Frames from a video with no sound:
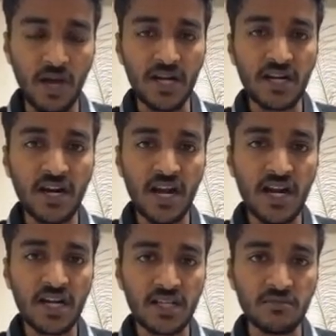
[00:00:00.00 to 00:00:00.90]

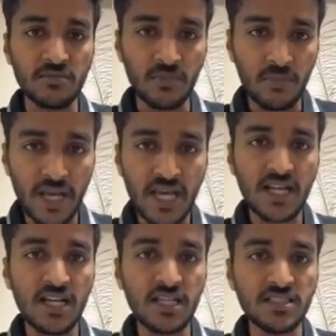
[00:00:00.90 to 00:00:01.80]
undergrad in
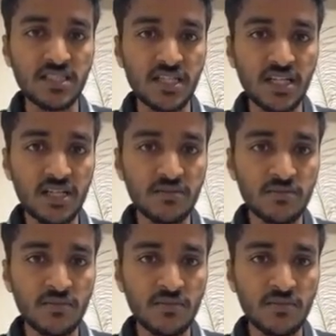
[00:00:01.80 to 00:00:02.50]
mechanical engineering.